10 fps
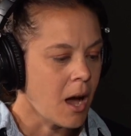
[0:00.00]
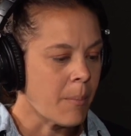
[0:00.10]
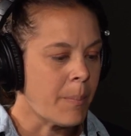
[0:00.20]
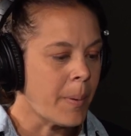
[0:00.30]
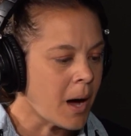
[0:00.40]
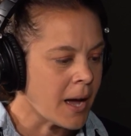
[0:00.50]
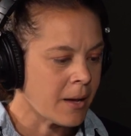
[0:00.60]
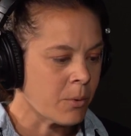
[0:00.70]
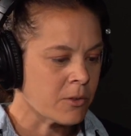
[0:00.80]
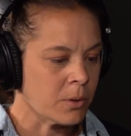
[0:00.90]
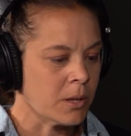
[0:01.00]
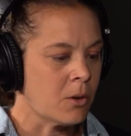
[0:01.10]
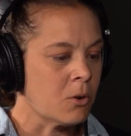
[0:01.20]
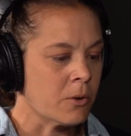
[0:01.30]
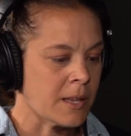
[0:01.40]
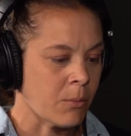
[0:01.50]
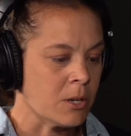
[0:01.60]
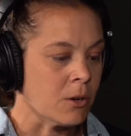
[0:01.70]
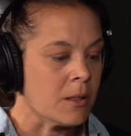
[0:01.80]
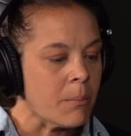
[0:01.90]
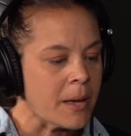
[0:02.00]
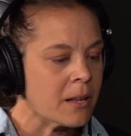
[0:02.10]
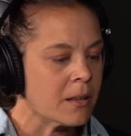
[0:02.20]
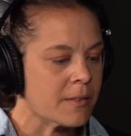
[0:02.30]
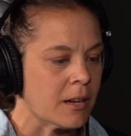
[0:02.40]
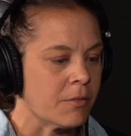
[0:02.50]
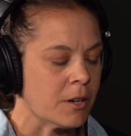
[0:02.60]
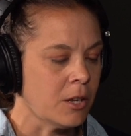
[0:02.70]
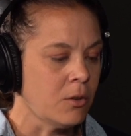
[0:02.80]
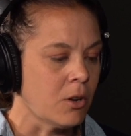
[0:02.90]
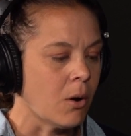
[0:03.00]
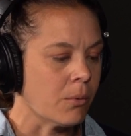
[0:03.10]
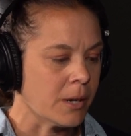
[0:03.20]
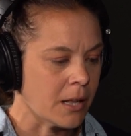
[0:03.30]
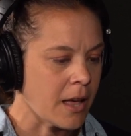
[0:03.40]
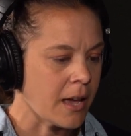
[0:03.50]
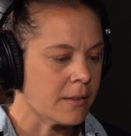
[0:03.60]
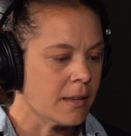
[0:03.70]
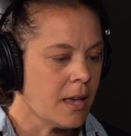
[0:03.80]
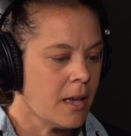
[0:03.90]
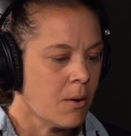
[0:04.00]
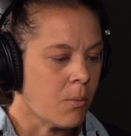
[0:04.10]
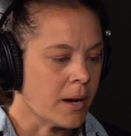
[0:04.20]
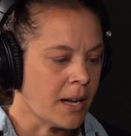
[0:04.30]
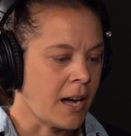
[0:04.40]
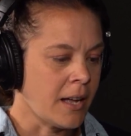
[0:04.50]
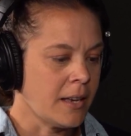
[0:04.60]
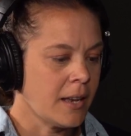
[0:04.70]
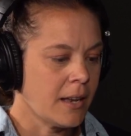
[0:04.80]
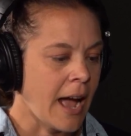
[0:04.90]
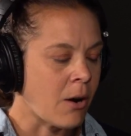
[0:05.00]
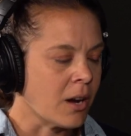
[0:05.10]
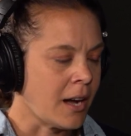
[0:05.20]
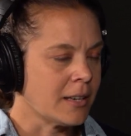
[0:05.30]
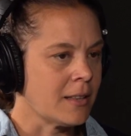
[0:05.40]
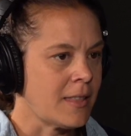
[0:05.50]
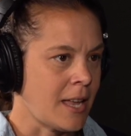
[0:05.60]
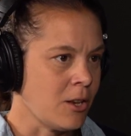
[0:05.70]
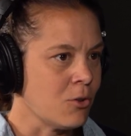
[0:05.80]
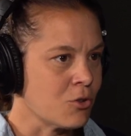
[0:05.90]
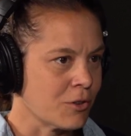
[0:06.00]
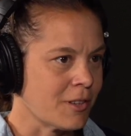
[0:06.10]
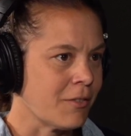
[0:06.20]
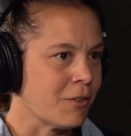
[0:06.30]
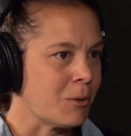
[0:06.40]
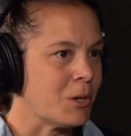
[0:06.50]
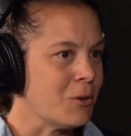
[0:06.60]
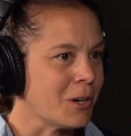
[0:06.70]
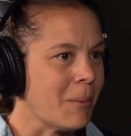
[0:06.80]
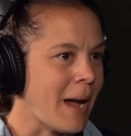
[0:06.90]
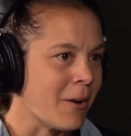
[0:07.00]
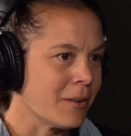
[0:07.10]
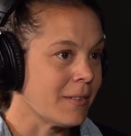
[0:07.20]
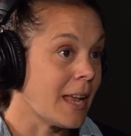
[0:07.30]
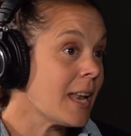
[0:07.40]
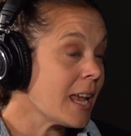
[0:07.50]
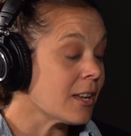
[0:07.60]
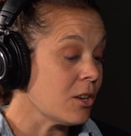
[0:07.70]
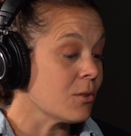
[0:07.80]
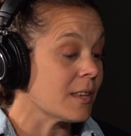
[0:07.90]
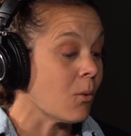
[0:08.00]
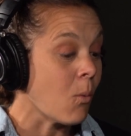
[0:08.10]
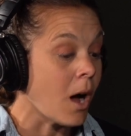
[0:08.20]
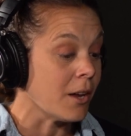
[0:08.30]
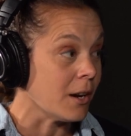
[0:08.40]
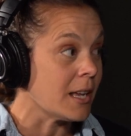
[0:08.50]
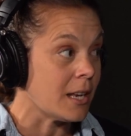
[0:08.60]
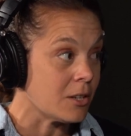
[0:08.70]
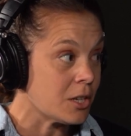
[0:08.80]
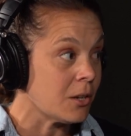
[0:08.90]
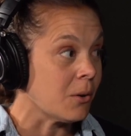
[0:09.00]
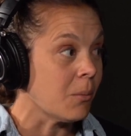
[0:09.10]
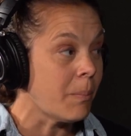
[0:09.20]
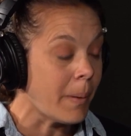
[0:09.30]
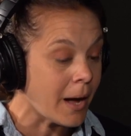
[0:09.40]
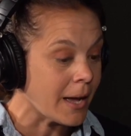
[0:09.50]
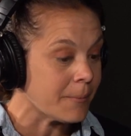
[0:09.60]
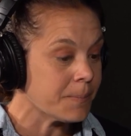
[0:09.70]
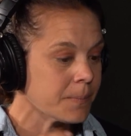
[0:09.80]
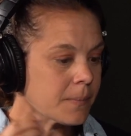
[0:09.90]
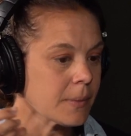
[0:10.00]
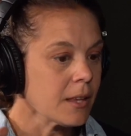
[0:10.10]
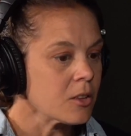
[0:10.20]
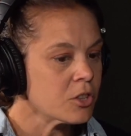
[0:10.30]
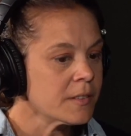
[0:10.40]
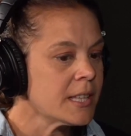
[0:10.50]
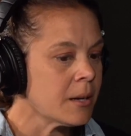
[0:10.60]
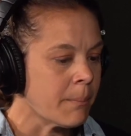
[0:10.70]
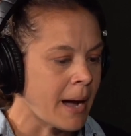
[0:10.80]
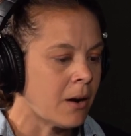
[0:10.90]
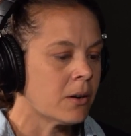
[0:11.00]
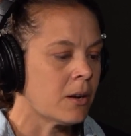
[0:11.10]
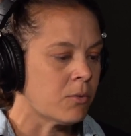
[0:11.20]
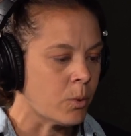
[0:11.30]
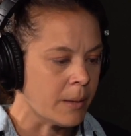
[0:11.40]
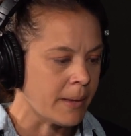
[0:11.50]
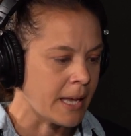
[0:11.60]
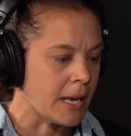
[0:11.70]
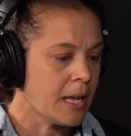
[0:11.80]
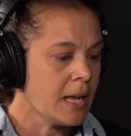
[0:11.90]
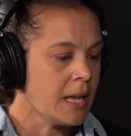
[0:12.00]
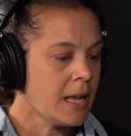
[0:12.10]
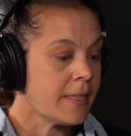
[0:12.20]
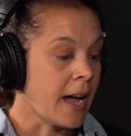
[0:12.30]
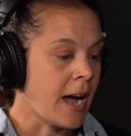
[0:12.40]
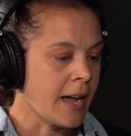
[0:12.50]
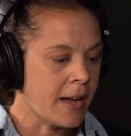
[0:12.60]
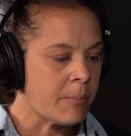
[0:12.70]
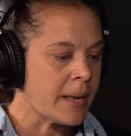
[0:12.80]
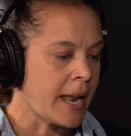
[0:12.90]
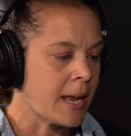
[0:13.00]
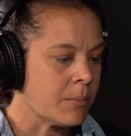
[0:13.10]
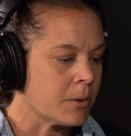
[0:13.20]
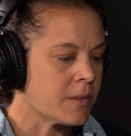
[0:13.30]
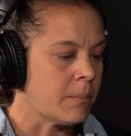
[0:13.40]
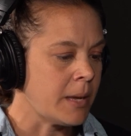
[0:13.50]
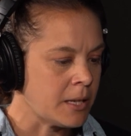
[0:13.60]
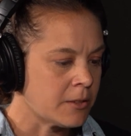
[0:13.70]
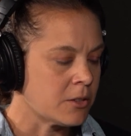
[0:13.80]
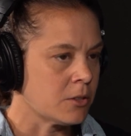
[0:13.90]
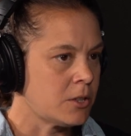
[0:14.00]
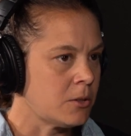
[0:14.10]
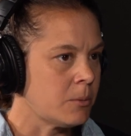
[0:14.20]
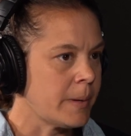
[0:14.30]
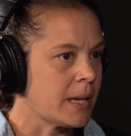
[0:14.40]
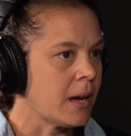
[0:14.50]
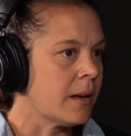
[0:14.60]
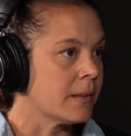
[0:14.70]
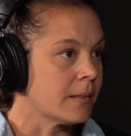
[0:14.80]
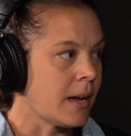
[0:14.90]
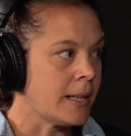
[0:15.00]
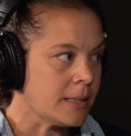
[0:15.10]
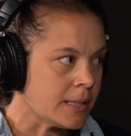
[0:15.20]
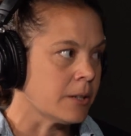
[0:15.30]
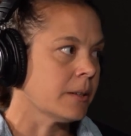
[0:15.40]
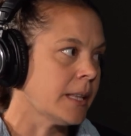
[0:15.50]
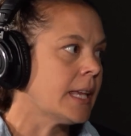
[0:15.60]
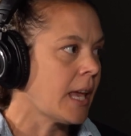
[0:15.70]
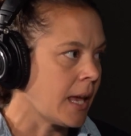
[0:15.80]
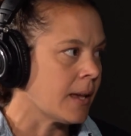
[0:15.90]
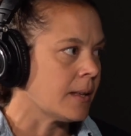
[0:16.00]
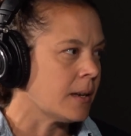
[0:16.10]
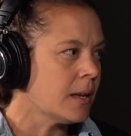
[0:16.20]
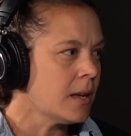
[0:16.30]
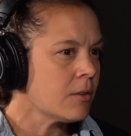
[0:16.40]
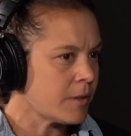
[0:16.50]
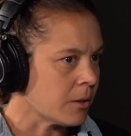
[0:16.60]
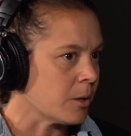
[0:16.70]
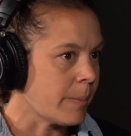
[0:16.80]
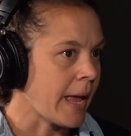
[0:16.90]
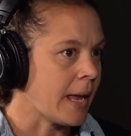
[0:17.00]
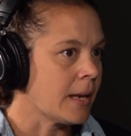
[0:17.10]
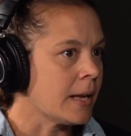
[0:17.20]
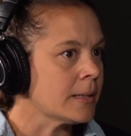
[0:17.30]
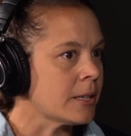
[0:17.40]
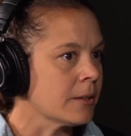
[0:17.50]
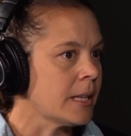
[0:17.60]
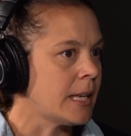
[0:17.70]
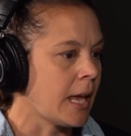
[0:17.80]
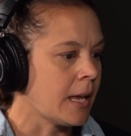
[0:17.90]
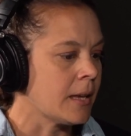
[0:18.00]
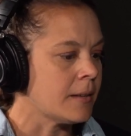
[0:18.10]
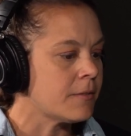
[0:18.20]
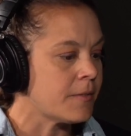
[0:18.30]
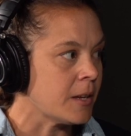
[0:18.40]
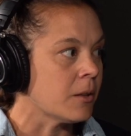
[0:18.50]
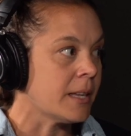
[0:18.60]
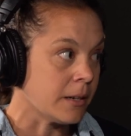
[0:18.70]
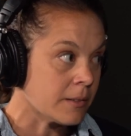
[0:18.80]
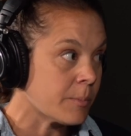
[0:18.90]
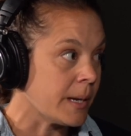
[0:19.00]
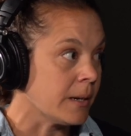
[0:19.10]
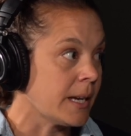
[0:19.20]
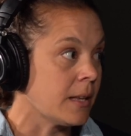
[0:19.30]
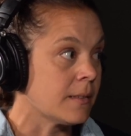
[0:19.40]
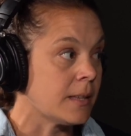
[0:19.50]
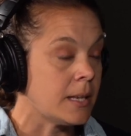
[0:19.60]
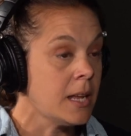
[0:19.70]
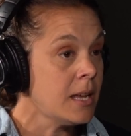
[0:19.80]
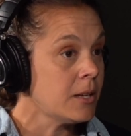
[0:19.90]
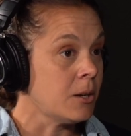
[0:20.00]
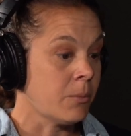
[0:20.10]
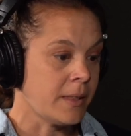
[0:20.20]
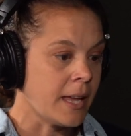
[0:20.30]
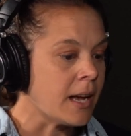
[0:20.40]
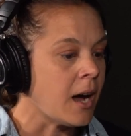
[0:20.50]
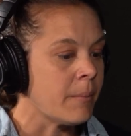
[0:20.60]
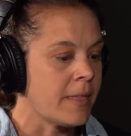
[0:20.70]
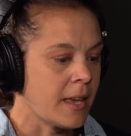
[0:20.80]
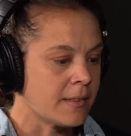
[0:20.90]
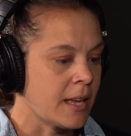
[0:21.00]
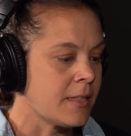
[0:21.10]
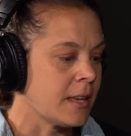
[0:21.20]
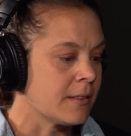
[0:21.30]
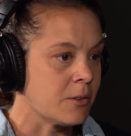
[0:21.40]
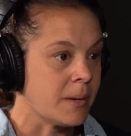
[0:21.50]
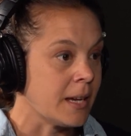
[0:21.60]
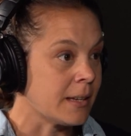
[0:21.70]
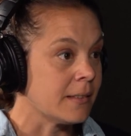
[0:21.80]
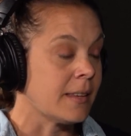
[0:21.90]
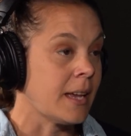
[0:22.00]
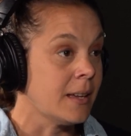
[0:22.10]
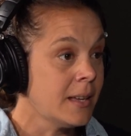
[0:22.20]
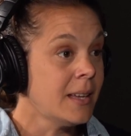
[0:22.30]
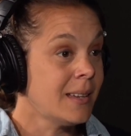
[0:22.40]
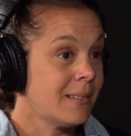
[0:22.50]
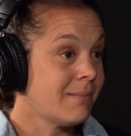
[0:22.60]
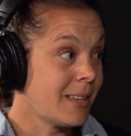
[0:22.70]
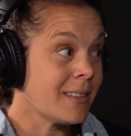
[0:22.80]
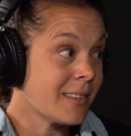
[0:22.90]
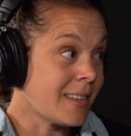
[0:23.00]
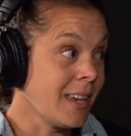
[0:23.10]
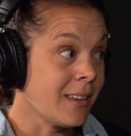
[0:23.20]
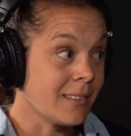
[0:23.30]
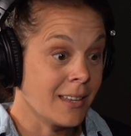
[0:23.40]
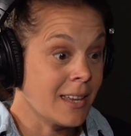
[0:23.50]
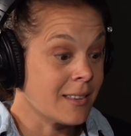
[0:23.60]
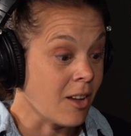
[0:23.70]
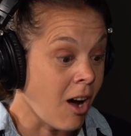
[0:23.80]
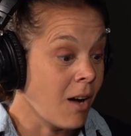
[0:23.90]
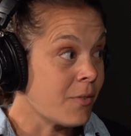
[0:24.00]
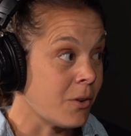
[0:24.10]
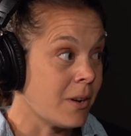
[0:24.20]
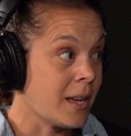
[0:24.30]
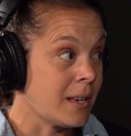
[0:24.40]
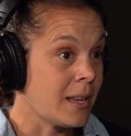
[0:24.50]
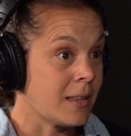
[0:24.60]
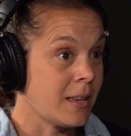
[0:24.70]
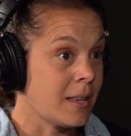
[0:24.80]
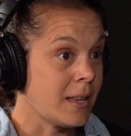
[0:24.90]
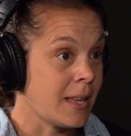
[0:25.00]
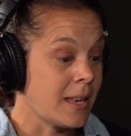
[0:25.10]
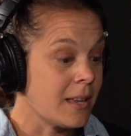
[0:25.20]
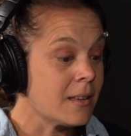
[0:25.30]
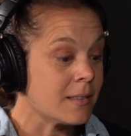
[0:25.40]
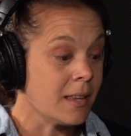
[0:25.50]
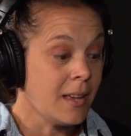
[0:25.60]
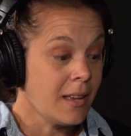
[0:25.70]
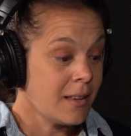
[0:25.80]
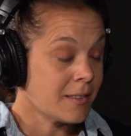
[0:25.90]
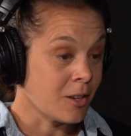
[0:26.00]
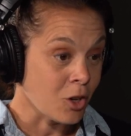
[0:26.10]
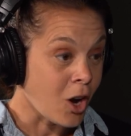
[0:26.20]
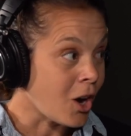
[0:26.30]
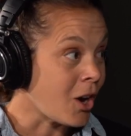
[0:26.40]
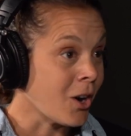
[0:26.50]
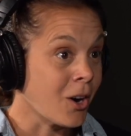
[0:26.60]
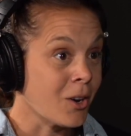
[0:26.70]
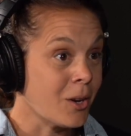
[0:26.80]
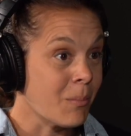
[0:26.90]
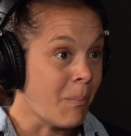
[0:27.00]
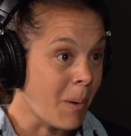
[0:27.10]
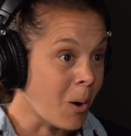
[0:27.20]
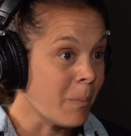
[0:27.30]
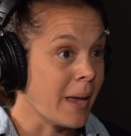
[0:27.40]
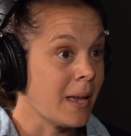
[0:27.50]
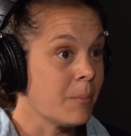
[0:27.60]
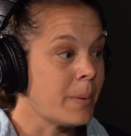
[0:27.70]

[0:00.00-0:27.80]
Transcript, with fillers: Uh, but what's really cool is that when you're in the middle of suffering, you don't realize what God, how God can then use your mm. suffering when you come out of it. And He can mm. use it while you're in it too. But yeah, super just the amount of women that I have been able to minister mm-hmm. to because I literally can feel their pain. I literally can feel their experience. And, you know, when they come and they say things to me, I can say, it stinks. It, mm-hmm. It's mm. awful. And it, yeah. it, it is such a hard moment.